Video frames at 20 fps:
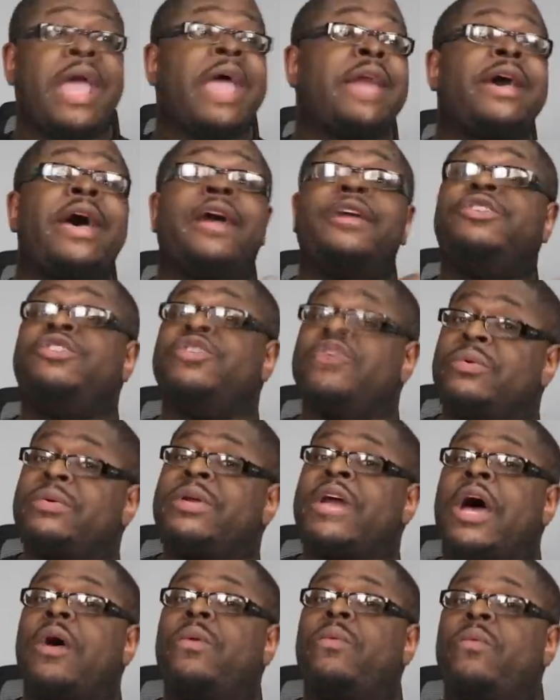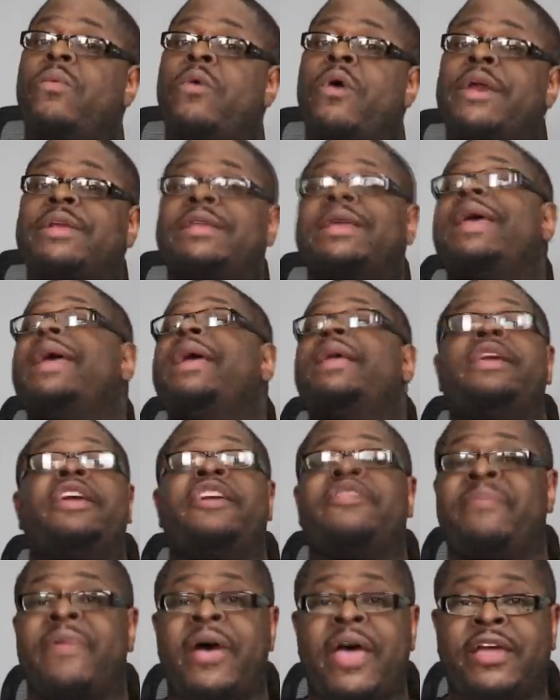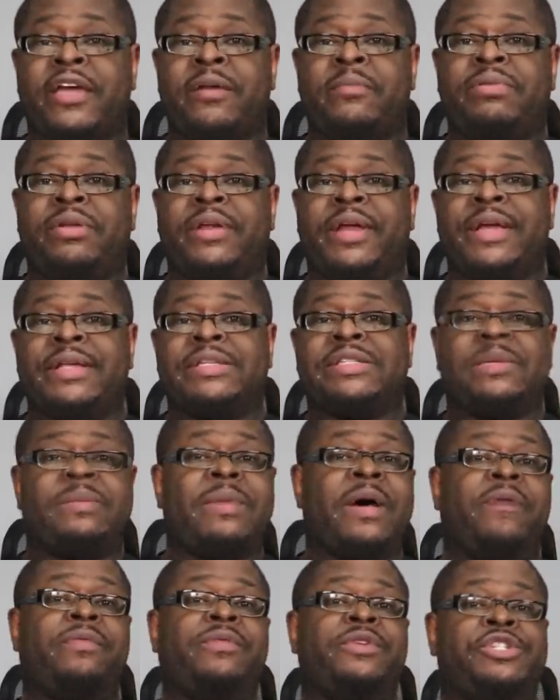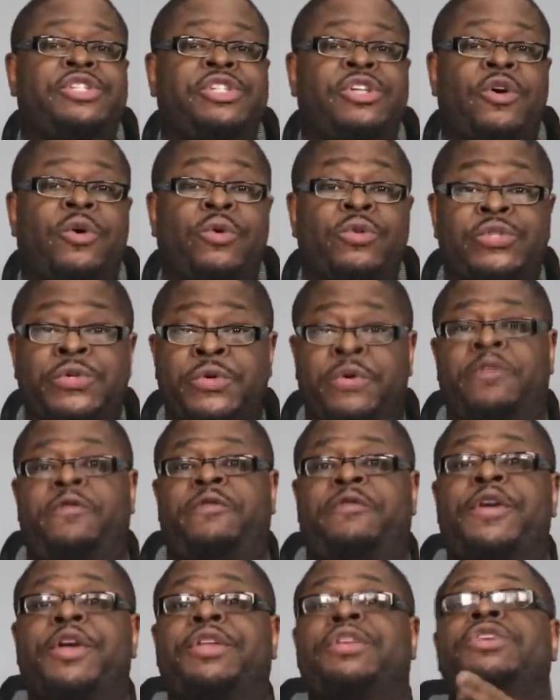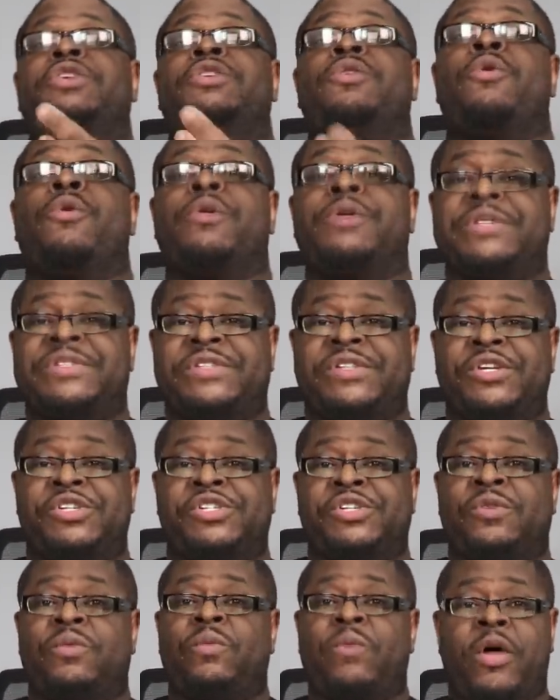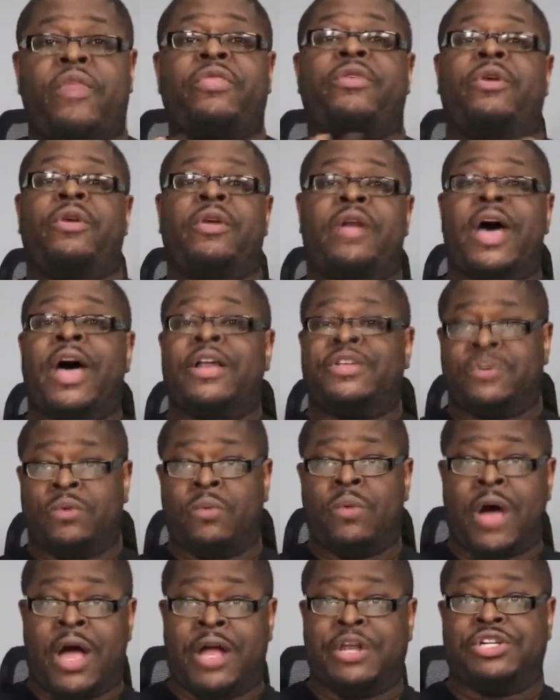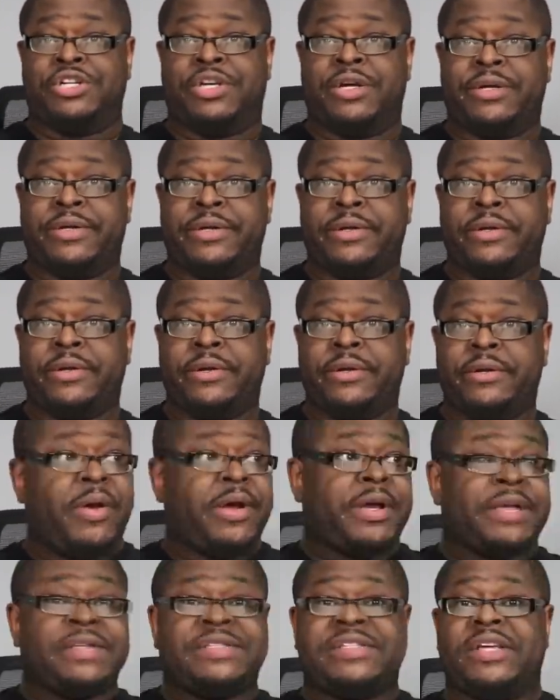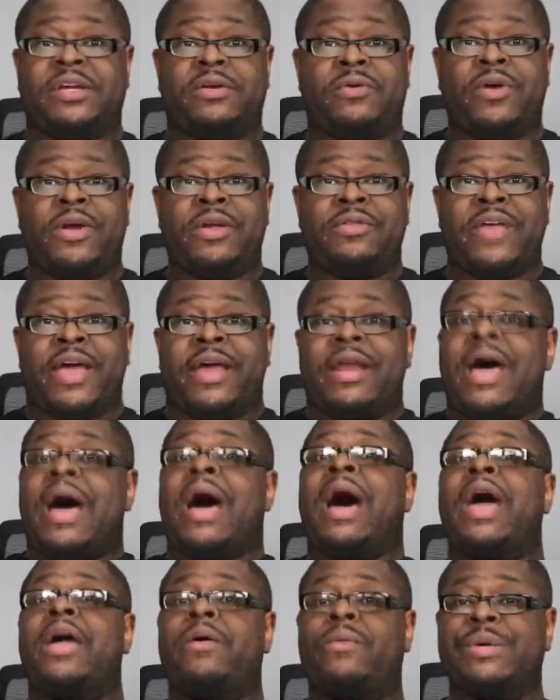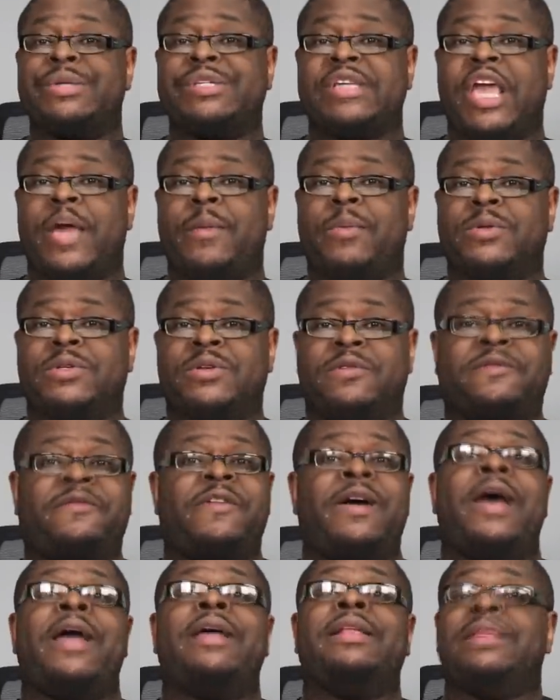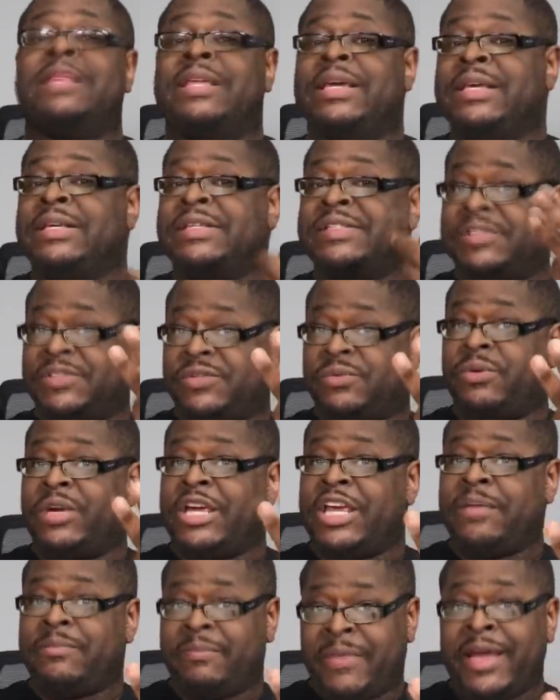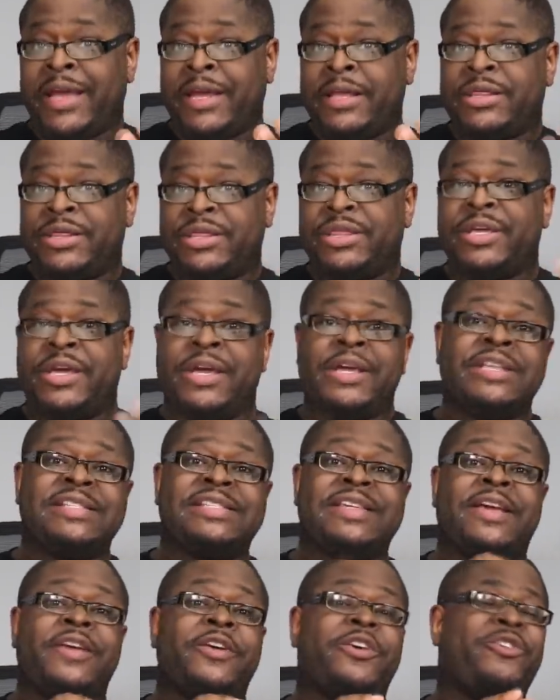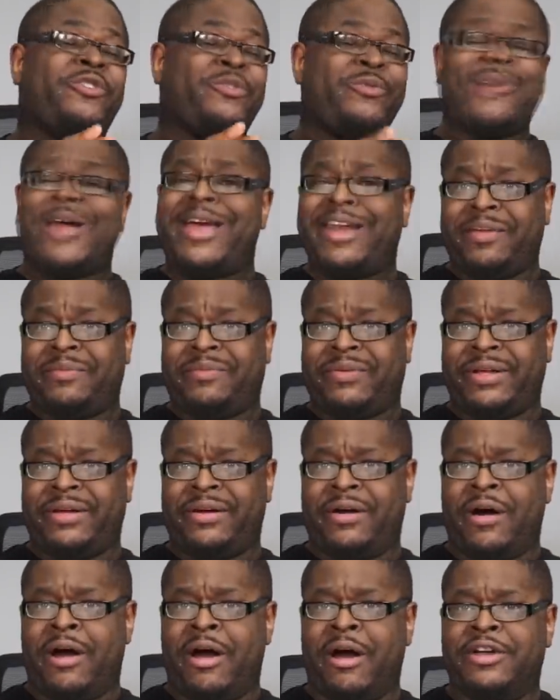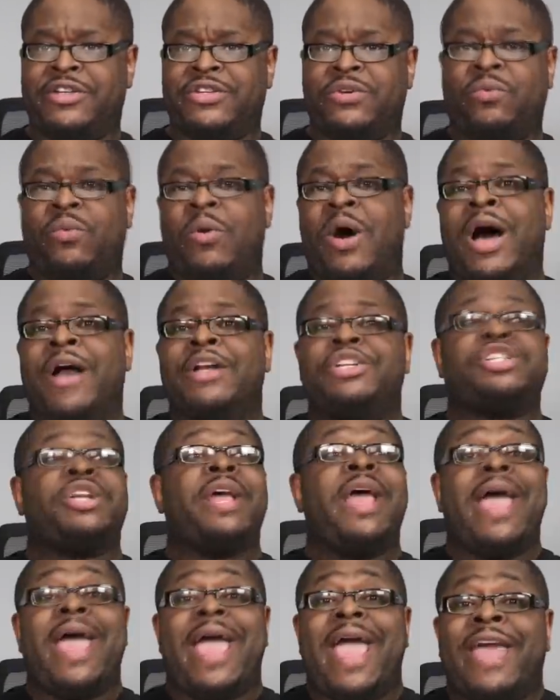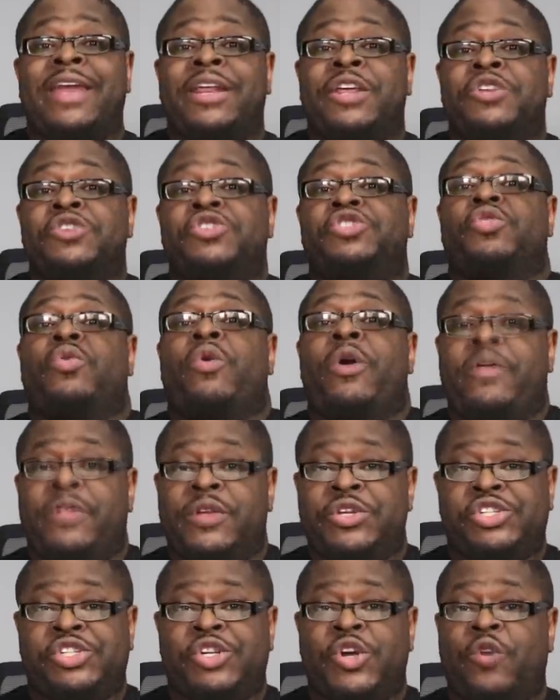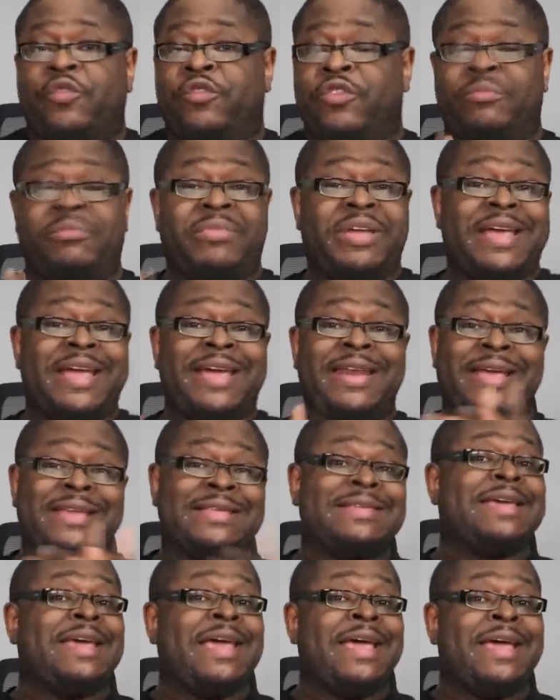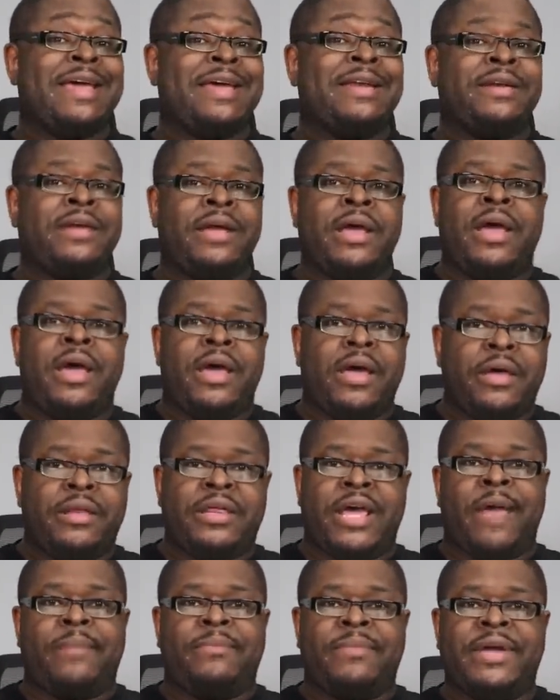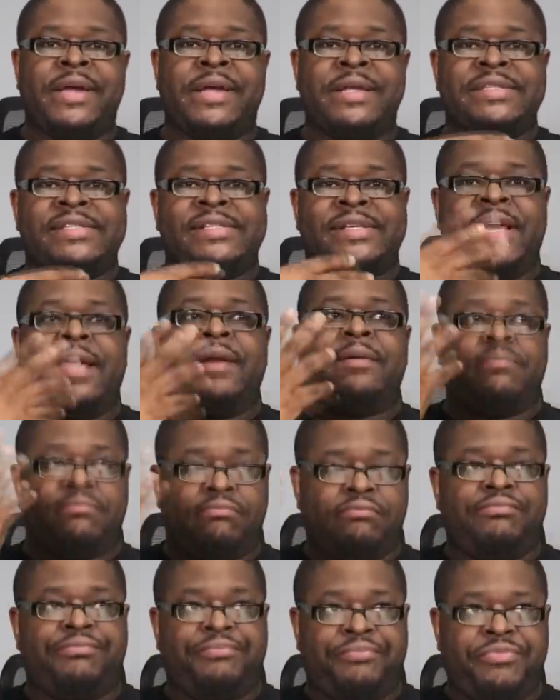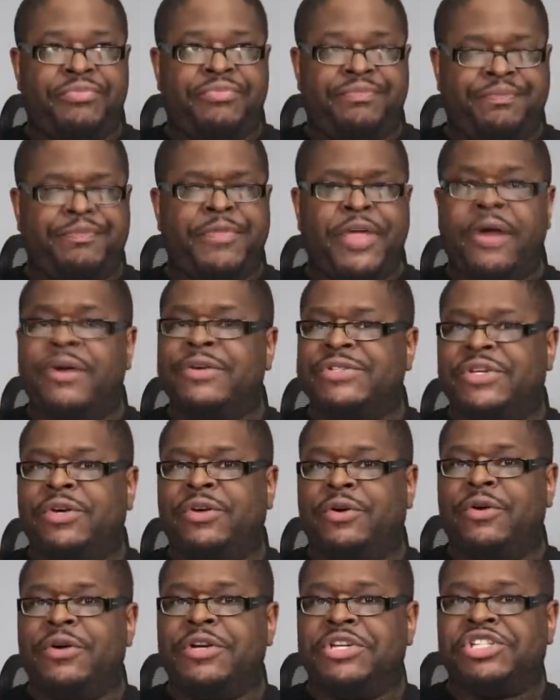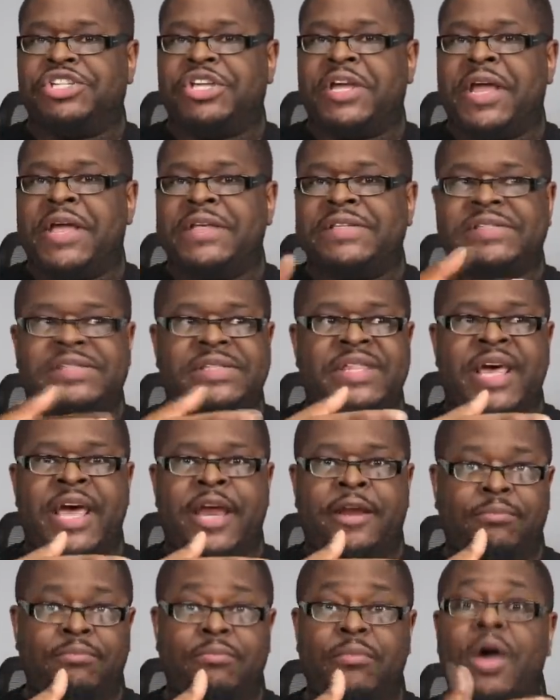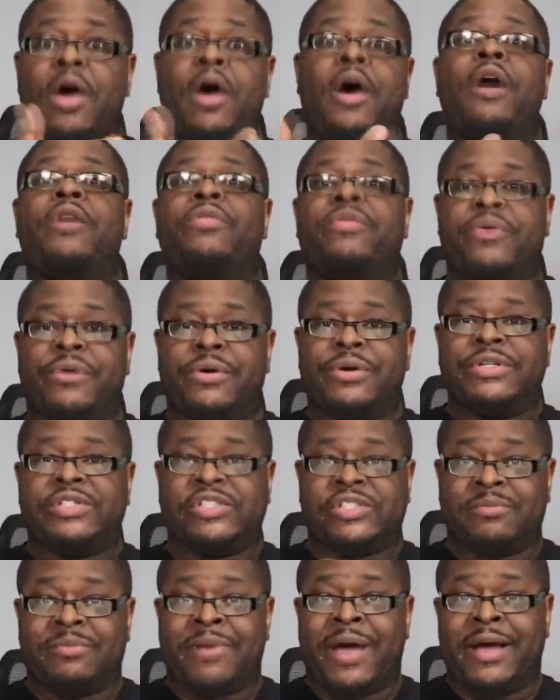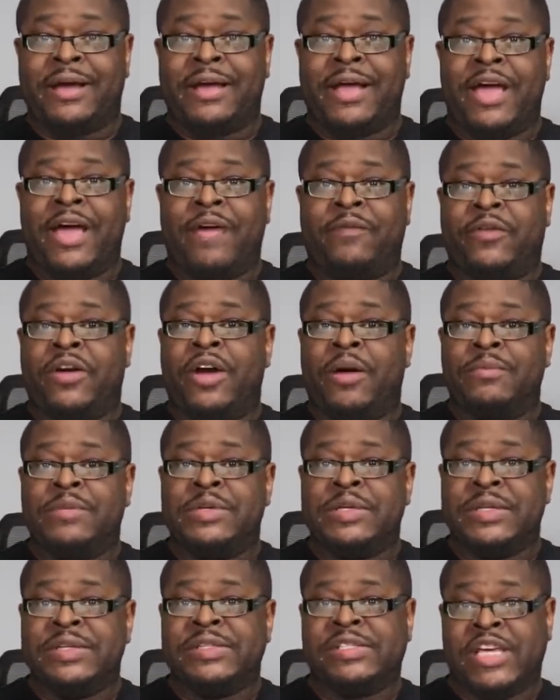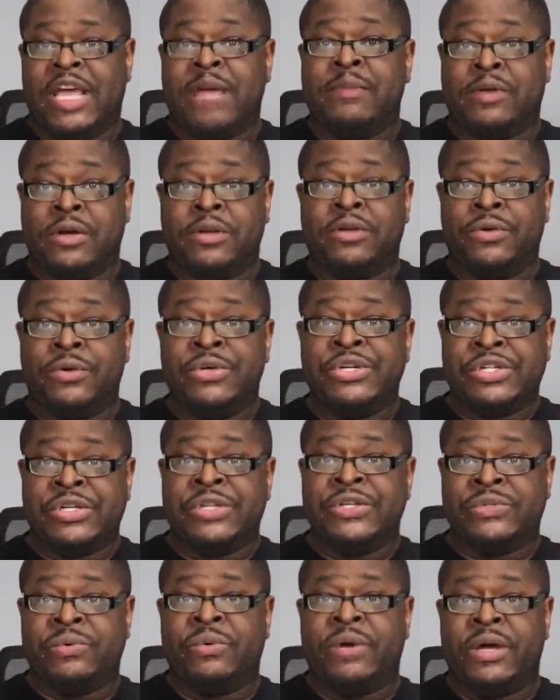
And I do not want any of my complaints about the show to affect your decision whether or not to watch it. But considering that I was able to find these three main things incredibly hard to watch and enjoy the show from beginning to end, that means that there's a good chance that others might have come to the same conclusion as